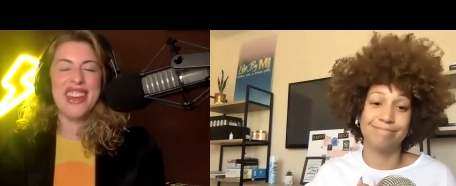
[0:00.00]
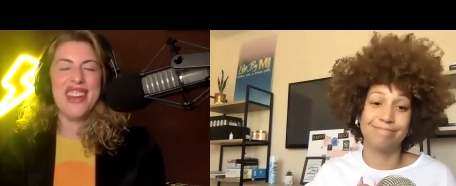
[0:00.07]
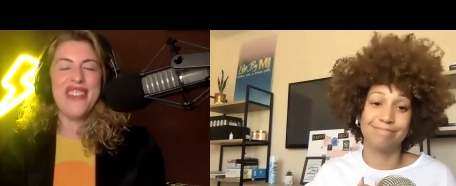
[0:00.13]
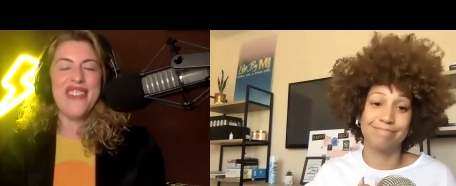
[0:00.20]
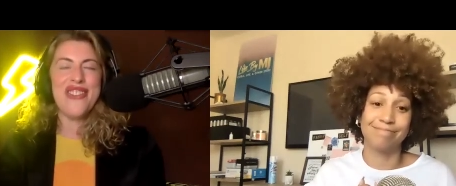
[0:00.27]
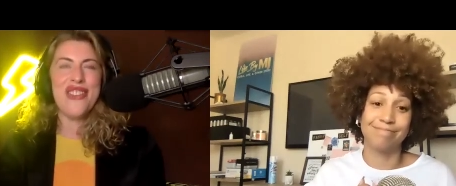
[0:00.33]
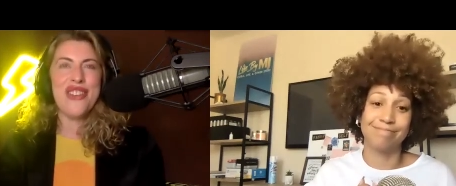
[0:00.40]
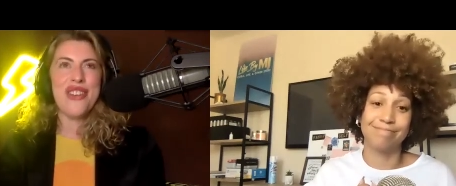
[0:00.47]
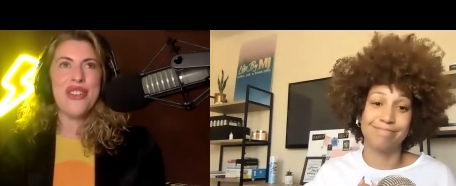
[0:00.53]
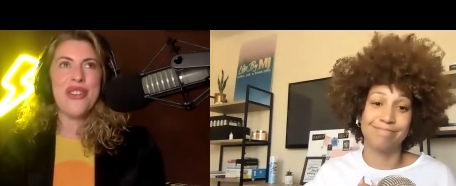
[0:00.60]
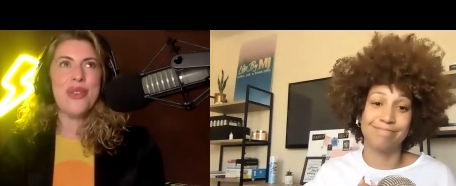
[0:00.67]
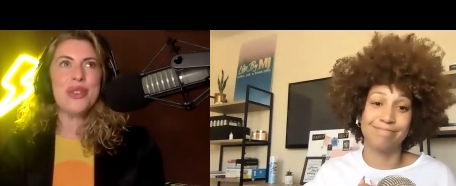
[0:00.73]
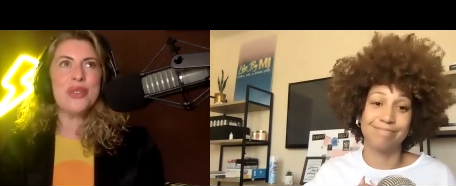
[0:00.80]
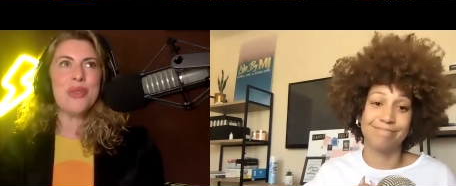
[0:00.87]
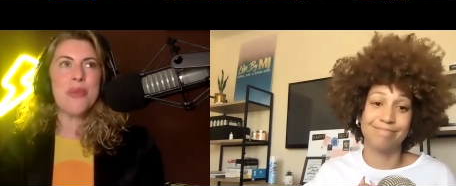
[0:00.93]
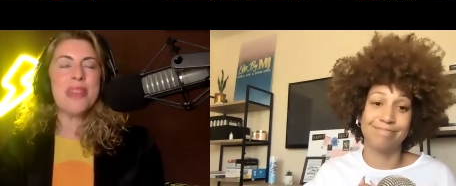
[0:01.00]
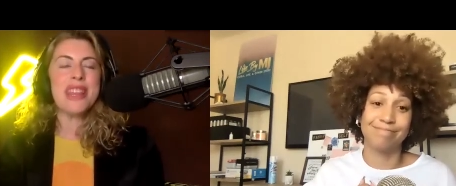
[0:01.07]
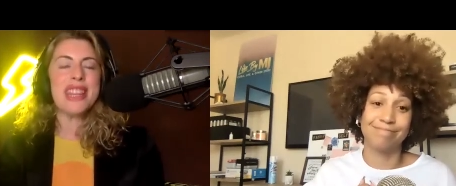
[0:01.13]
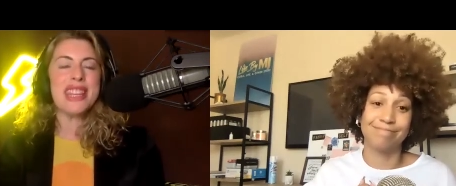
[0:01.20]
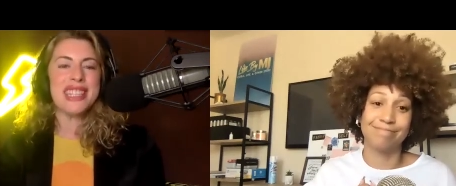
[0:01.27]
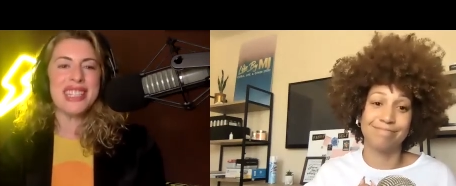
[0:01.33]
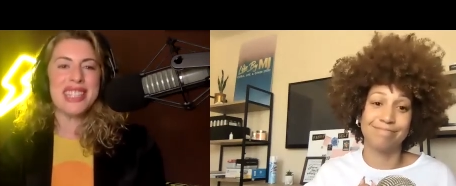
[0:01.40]
Speaker 1: for those women
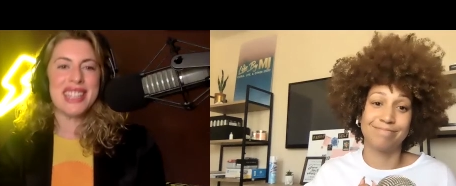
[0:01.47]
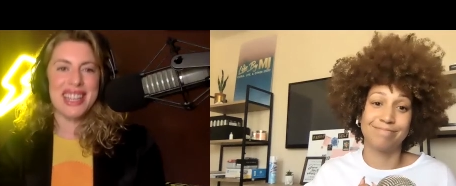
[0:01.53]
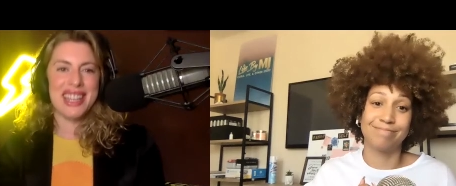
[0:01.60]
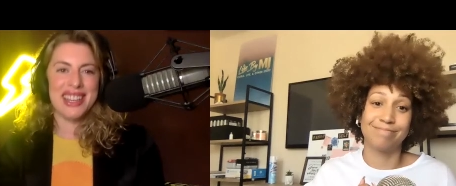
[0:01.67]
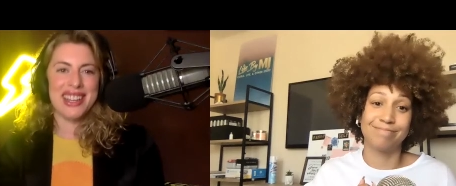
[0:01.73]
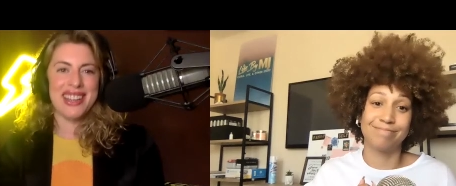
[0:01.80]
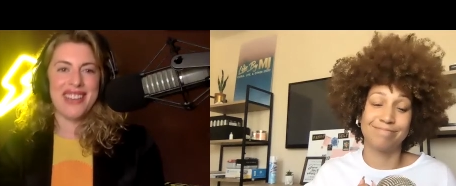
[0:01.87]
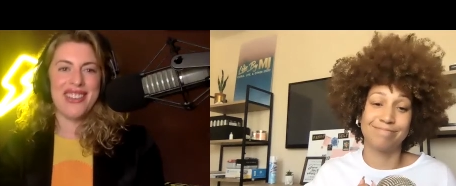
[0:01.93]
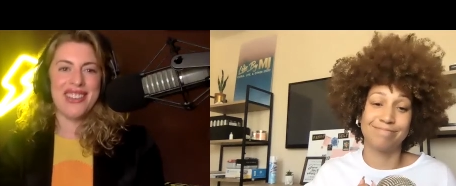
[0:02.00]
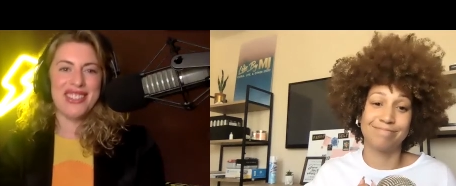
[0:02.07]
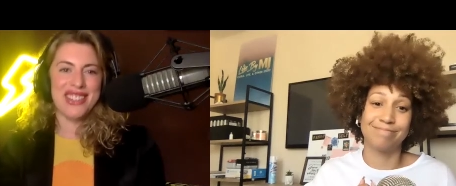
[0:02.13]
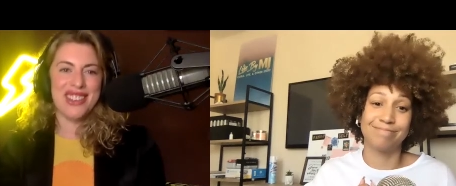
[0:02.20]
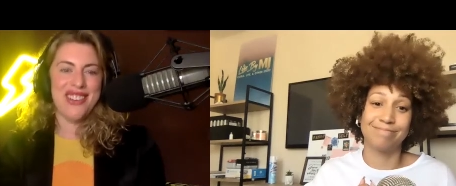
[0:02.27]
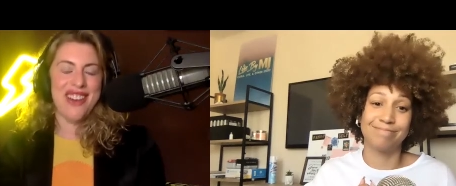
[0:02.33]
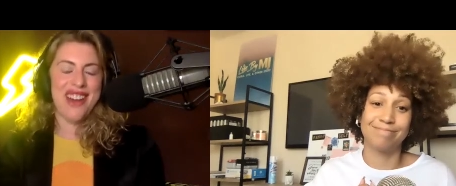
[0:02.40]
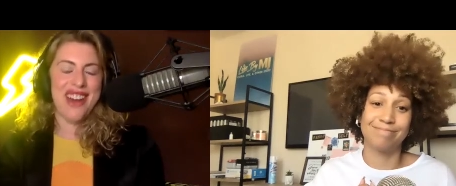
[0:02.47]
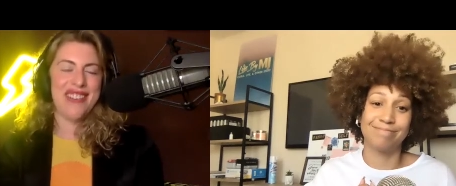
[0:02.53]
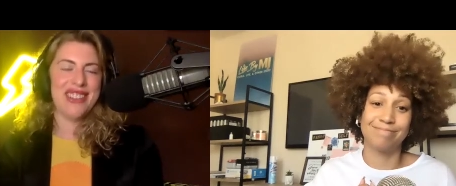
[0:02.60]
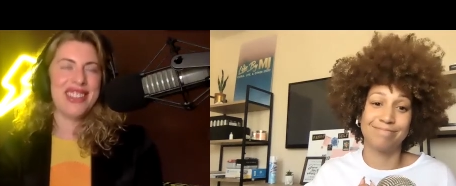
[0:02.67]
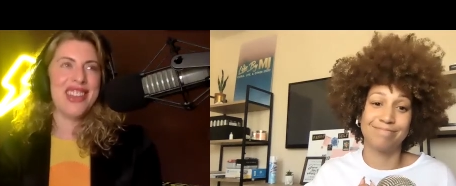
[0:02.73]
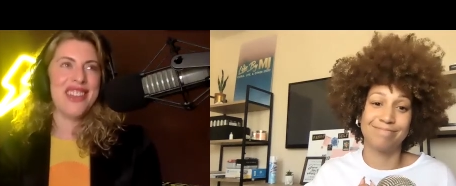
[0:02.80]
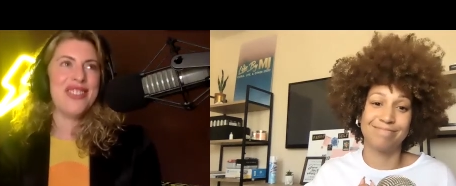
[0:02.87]
listening also, I
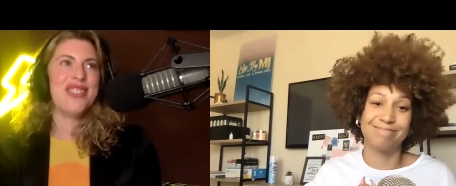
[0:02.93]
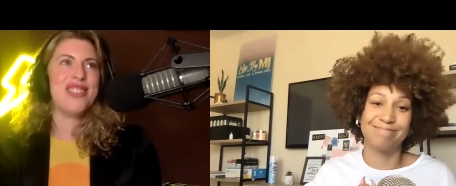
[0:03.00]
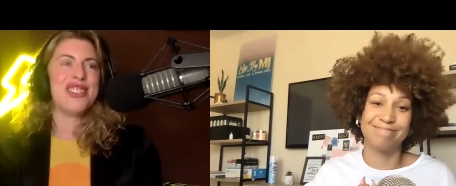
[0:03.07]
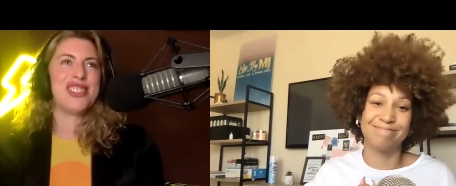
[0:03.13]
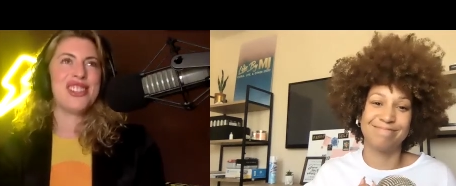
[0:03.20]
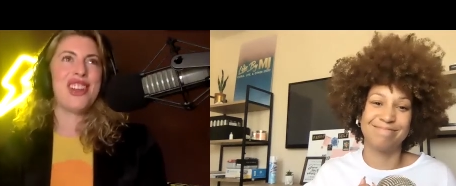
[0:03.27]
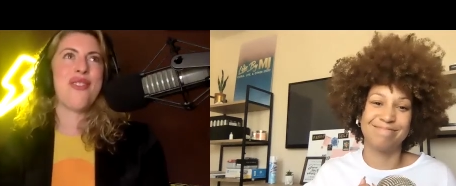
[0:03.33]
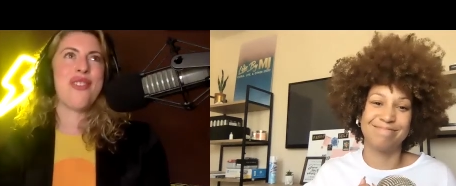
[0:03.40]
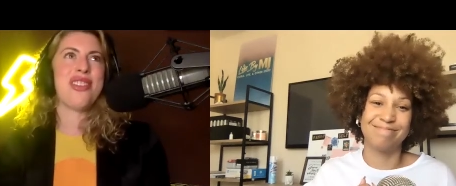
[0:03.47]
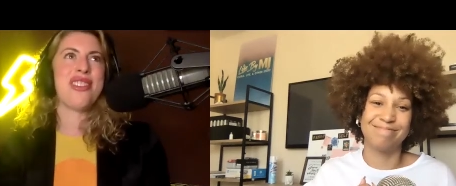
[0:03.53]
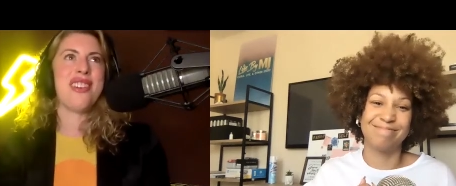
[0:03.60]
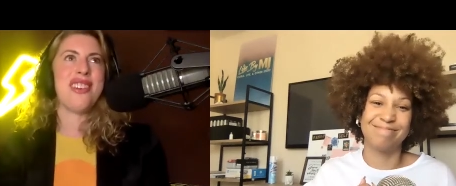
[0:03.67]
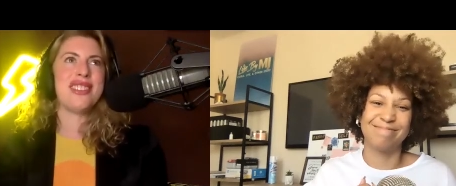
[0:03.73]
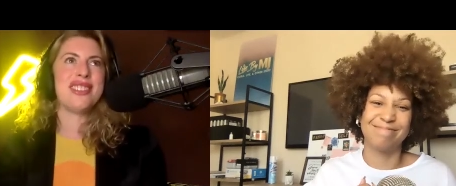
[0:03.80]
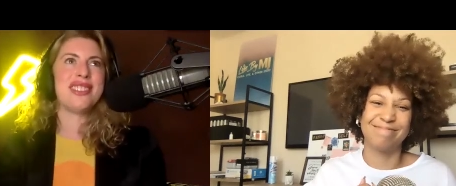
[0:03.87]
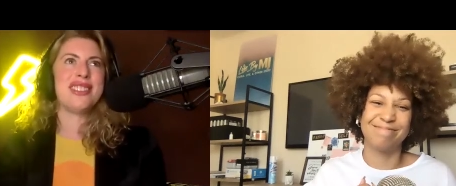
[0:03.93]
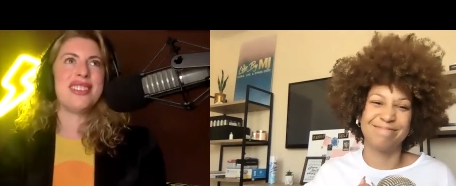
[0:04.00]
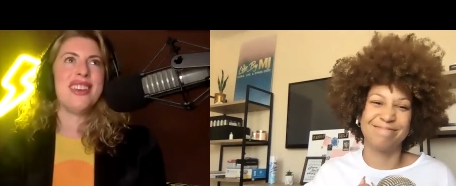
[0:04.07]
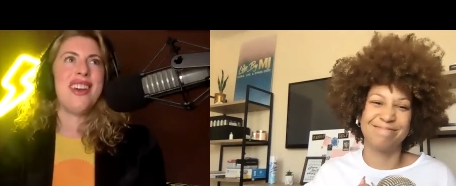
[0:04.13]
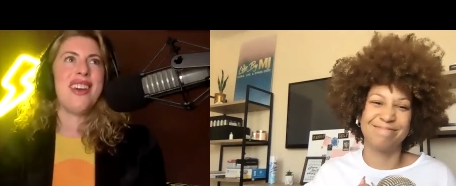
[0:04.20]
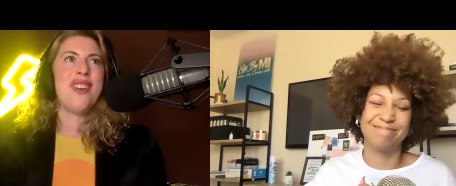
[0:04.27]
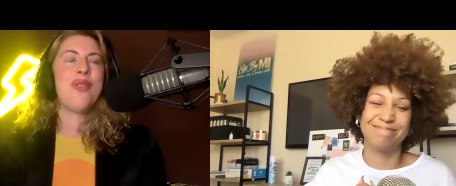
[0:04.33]
would love you to share with us.
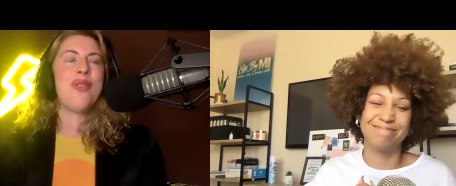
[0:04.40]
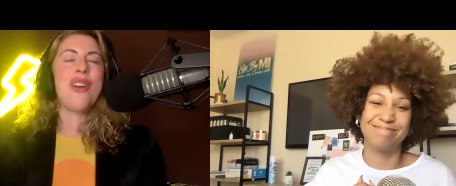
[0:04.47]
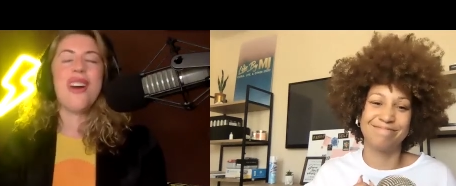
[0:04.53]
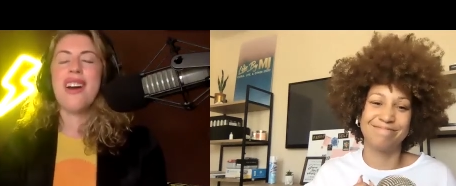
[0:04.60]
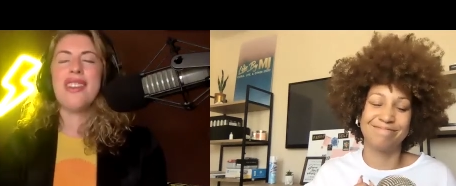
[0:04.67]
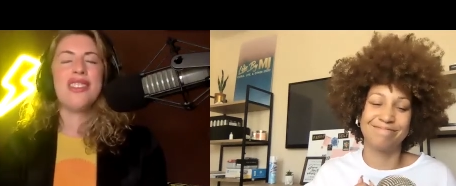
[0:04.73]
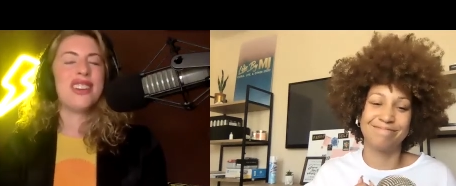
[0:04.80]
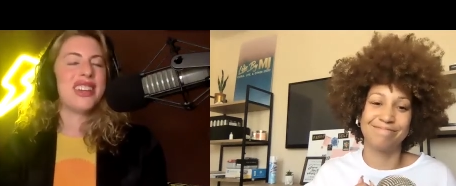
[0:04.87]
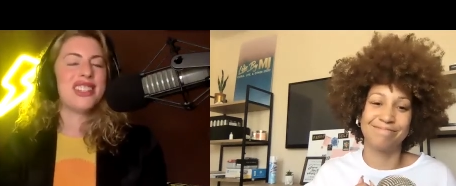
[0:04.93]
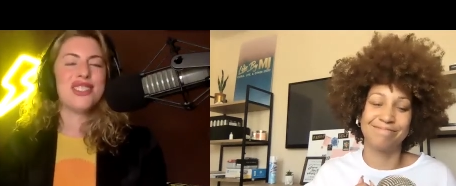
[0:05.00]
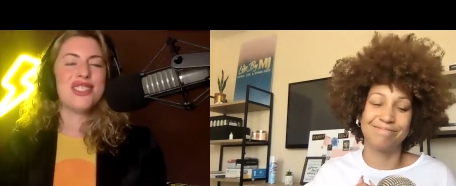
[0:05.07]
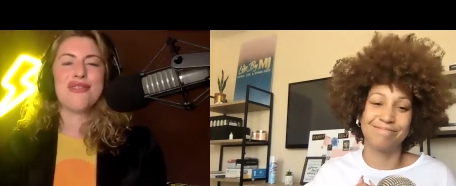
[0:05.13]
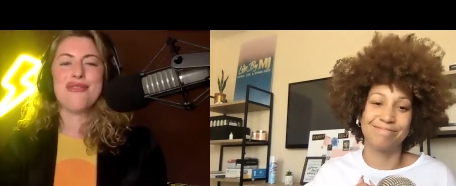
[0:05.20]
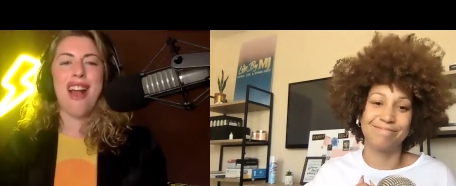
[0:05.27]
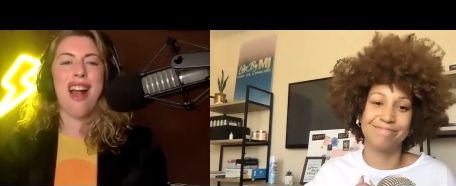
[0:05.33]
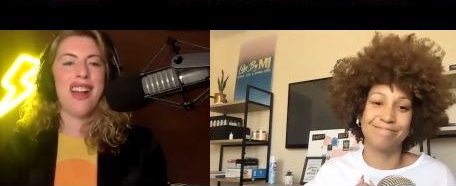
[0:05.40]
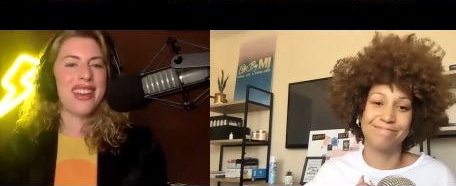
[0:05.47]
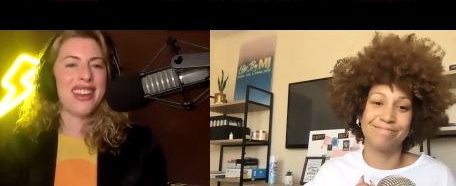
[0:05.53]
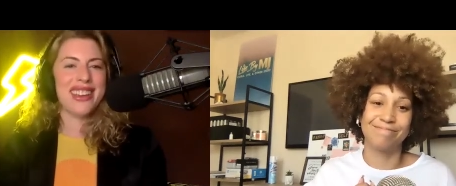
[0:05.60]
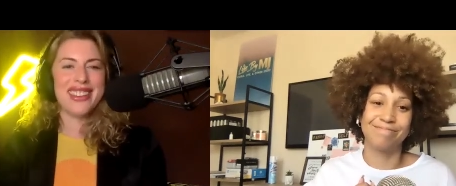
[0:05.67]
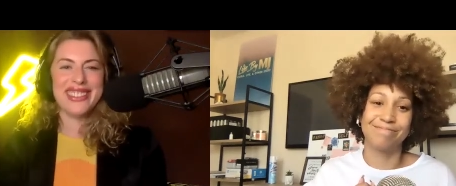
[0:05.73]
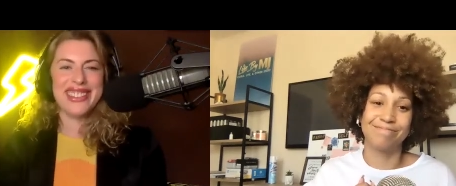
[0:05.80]
We're all looking to
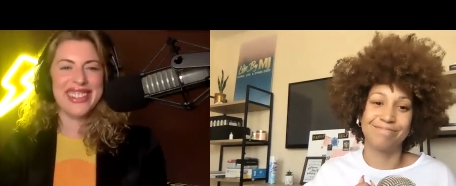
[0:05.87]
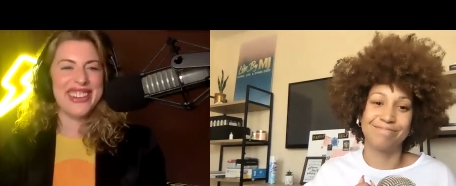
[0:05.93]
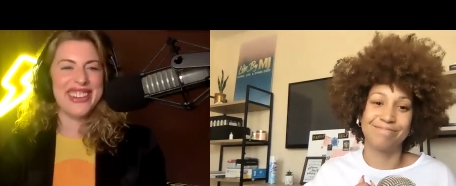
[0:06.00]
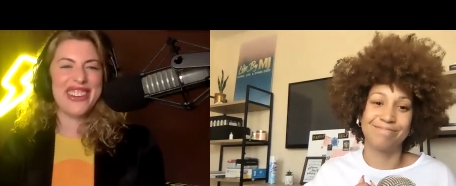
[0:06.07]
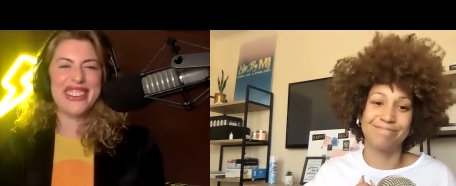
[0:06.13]
rocket in our